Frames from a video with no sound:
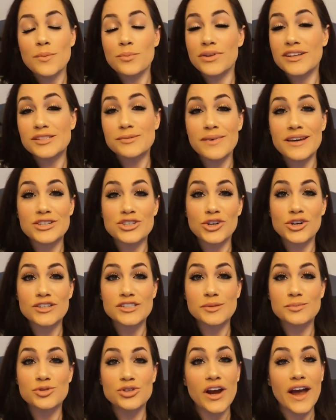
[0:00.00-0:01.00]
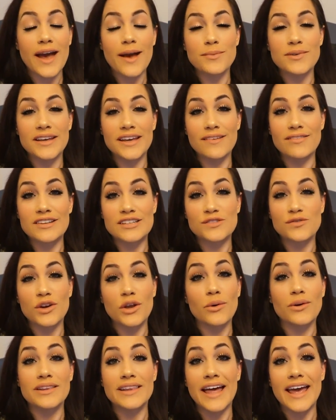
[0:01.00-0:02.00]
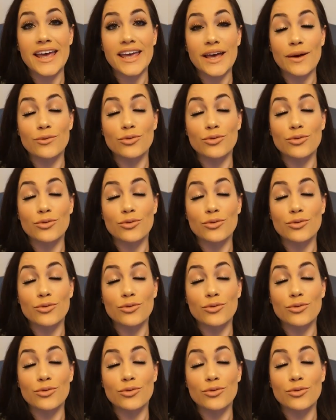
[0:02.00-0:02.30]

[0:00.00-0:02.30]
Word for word: Please make sure you're subscribed and give this video a like.